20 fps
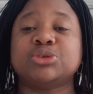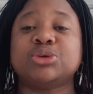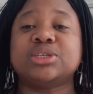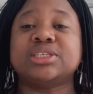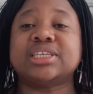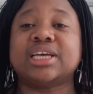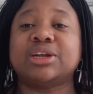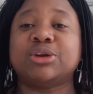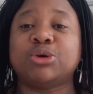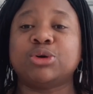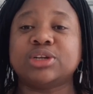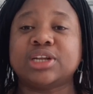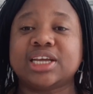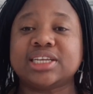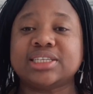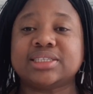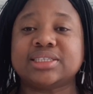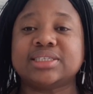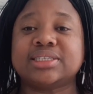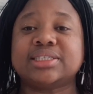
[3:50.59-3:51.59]
So it's an
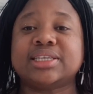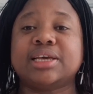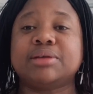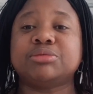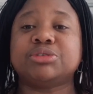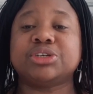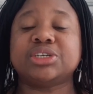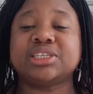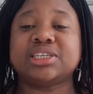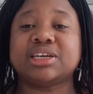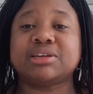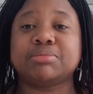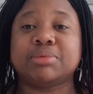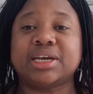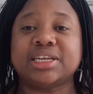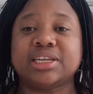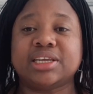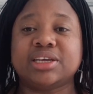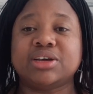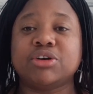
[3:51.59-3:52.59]
online system created
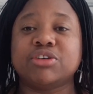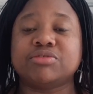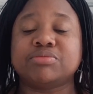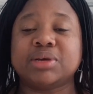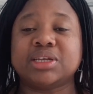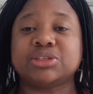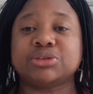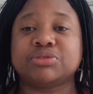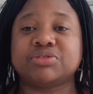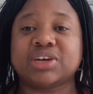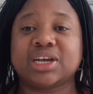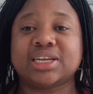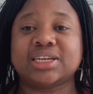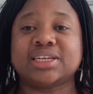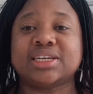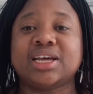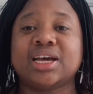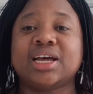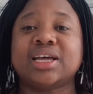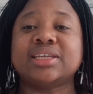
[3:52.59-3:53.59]
by the government of
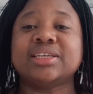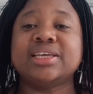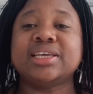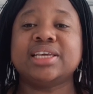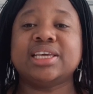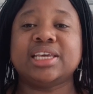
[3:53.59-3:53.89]
Canada